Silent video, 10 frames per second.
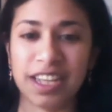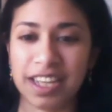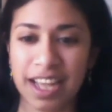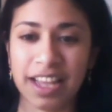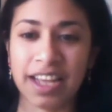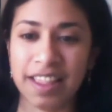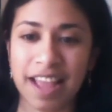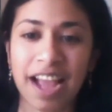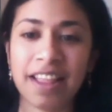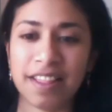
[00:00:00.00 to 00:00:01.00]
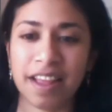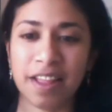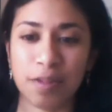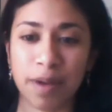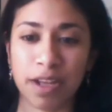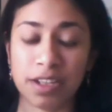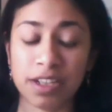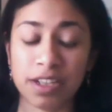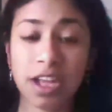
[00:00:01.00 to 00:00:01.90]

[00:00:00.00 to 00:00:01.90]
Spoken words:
in the design sense, but